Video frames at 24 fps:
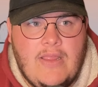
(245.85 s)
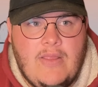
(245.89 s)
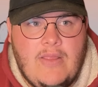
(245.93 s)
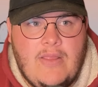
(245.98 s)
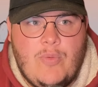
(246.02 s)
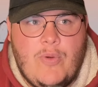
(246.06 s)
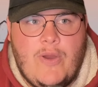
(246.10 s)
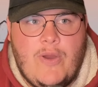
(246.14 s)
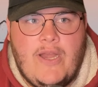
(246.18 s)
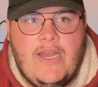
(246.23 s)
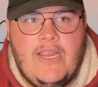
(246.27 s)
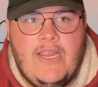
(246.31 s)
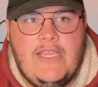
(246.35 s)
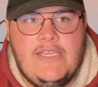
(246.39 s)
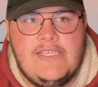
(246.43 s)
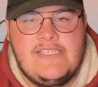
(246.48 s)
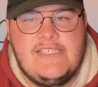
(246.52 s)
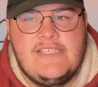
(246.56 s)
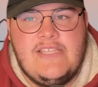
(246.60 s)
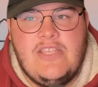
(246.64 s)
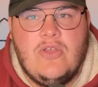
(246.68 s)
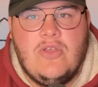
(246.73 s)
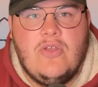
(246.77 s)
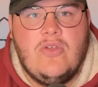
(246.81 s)
Where he's
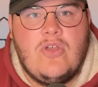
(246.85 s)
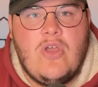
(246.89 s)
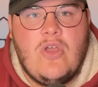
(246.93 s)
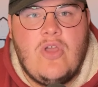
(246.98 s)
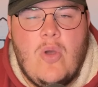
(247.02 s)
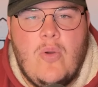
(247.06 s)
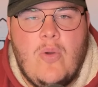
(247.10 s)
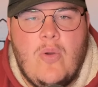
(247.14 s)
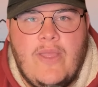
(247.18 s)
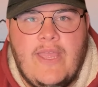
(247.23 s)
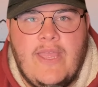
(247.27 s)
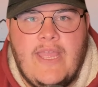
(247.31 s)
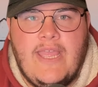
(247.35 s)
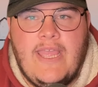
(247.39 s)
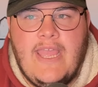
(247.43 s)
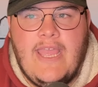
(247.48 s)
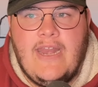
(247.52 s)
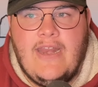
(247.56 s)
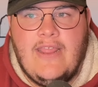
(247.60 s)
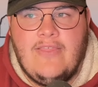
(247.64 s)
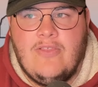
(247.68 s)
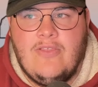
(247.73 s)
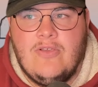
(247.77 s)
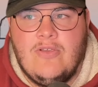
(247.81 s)
still going and
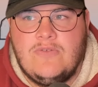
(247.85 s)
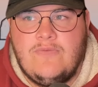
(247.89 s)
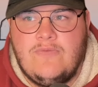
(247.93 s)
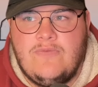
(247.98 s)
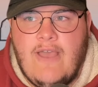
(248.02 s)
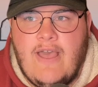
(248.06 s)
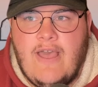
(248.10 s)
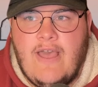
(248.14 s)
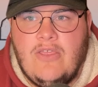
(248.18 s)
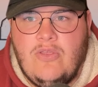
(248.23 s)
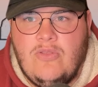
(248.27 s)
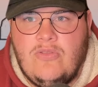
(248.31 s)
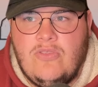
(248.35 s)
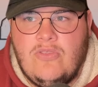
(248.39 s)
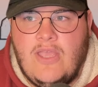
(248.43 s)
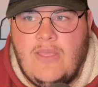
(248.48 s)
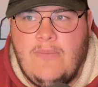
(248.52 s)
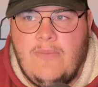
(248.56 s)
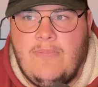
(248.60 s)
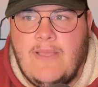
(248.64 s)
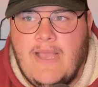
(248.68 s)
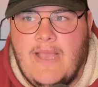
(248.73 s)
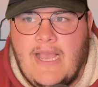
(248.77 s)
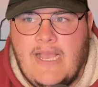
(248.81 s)
getting those value
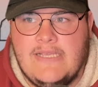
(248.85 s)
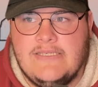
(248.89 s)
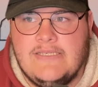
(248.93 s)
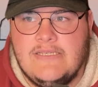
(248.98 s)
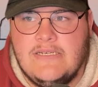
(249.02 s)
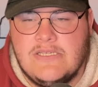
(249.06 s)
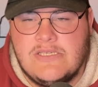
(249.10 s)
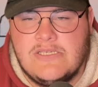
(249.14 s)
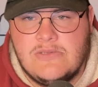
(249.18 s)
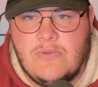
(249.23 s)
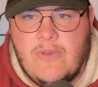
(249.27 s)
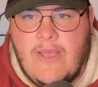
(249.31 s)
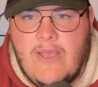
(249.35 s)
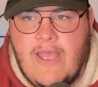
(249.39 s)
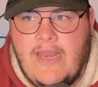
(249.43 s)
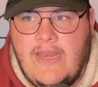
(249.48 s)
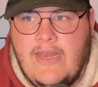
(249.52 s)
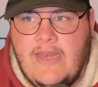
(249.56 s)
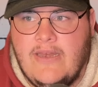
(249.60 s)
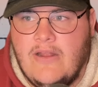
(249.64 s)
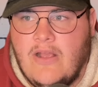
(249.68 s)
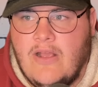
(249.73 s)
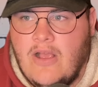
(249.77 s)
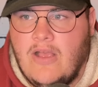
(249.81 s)
type guys in a Sweat
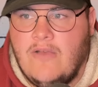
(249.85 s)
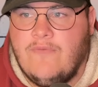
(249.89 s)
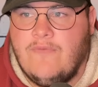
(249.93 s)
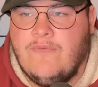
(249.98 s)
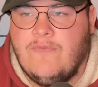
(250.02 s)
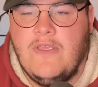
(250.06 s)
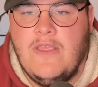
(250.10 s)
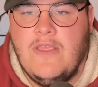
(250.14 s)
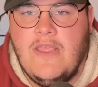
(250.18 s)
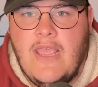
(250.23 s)
and Huff.